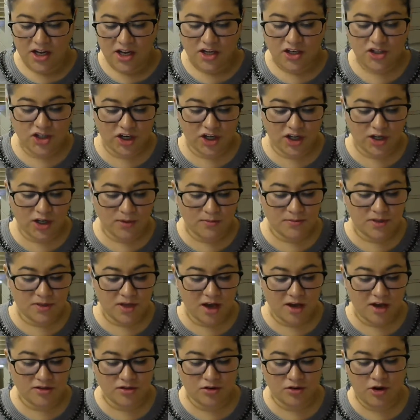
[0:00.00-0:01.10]
Germs,
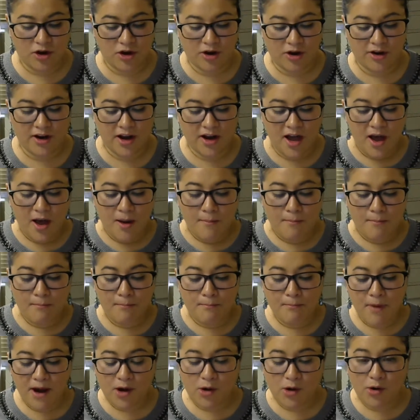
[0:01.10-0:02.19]
also called
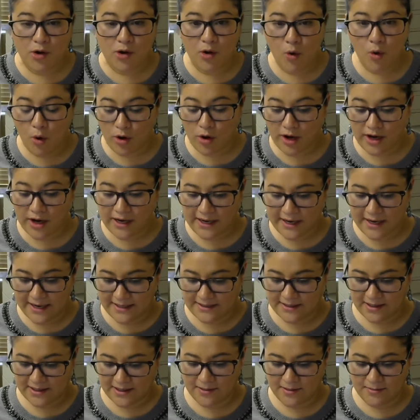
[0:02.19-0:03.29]

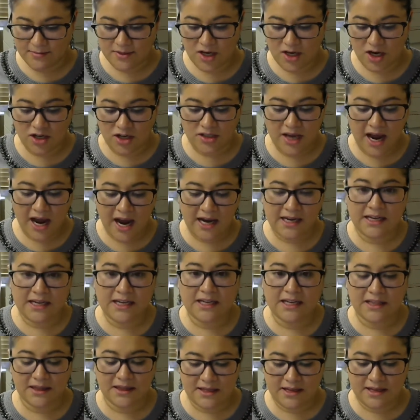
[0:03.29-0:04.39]
microorganisms, are tiny
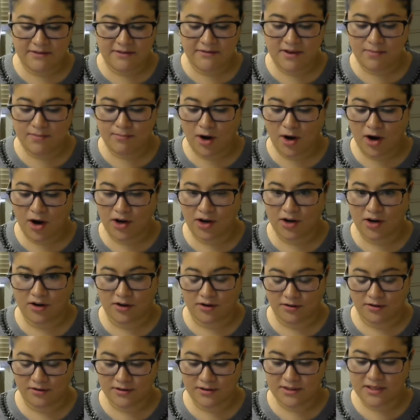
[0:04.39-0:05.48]
living
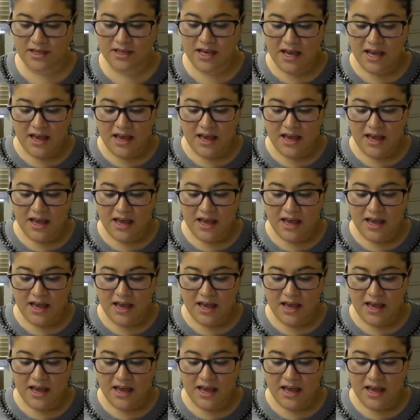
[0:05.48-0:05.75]
particles.